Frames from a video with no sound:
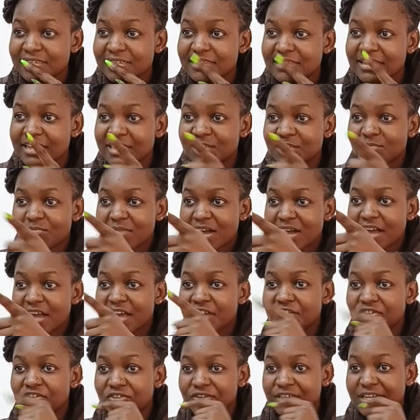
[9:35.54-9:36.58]
That bag I
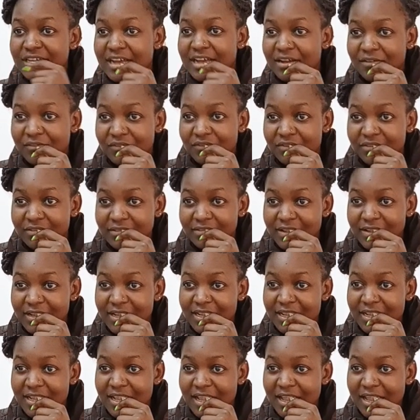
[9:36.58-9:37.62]
don't have.
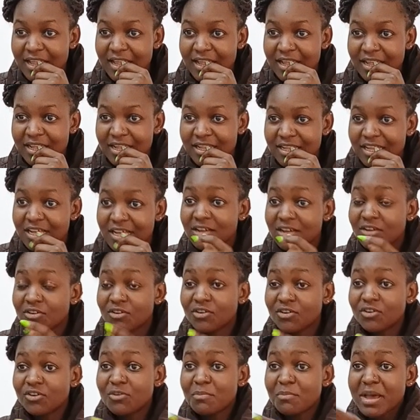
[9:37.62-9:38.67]

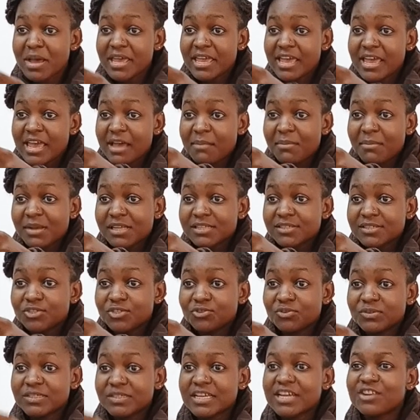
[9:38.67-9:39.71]
Oh, my Air Max
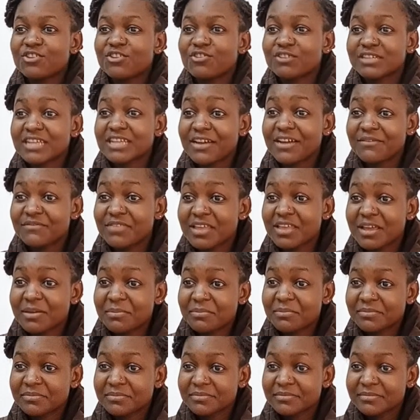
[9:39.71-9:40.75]
shoes, I don't have
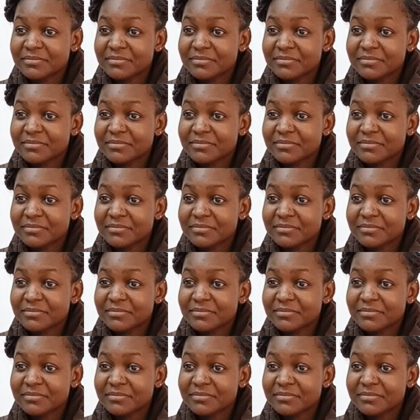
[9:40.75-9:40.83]
them.